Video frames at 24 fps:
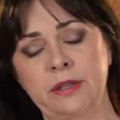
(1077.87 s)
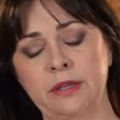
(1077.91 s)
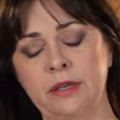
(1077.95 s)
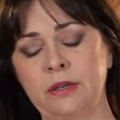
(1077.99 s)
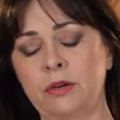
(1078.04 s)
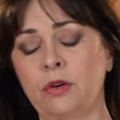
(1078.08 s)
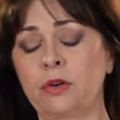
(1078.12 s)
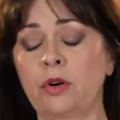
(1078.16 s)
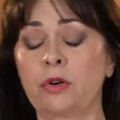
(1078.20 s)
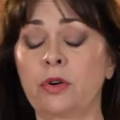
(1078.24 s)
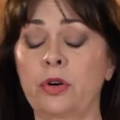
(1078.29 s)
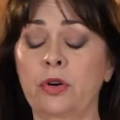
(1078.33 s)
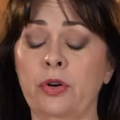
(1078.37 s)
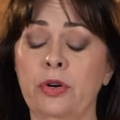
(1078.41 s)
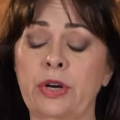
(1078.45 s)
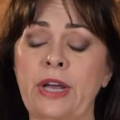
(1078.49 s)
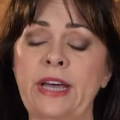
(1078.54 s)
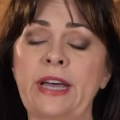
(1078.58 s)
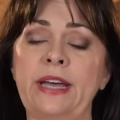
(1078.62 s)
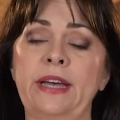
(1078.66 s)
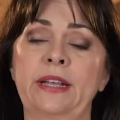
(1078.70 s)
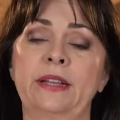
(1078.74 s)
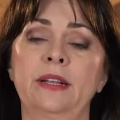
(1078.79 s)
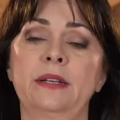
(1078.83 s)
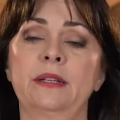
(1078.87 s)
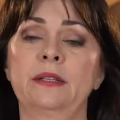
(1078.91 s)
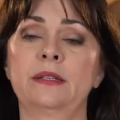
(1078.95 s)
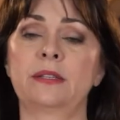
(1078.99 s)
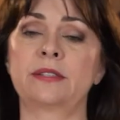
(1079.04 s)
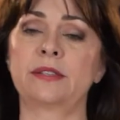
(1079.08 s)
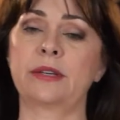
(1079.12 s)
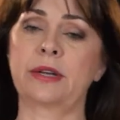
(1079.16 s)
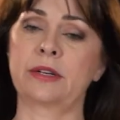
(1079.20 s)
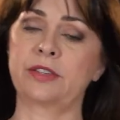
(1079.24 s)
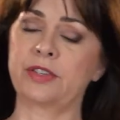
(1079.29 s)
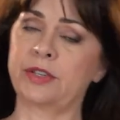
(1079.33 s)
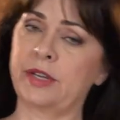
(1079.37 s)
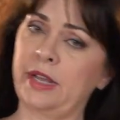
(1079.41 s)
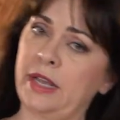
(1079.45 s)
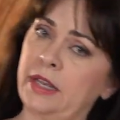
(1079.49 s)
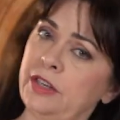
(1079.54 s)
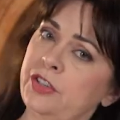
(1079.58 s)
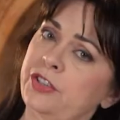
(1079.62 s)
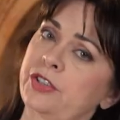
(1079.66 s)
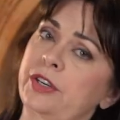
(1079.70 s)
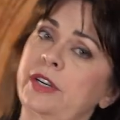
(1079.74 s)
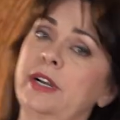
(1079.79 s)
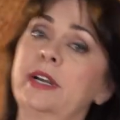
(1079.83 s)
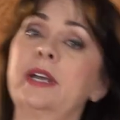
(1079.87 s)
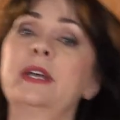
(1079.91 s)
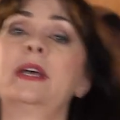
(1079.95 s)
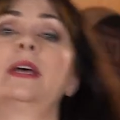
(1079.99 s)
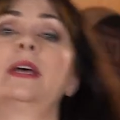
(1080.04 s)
or your head in such nature